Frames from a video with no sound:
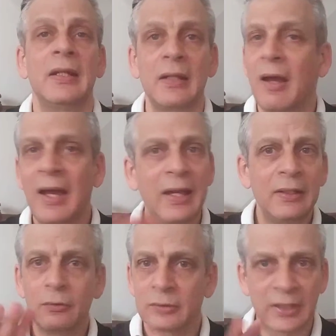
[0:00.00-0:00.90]
Now, I
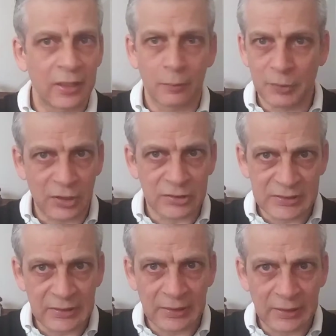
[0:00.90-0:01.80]
don't care
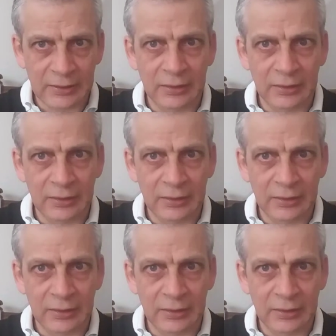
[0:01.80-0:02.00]
personally.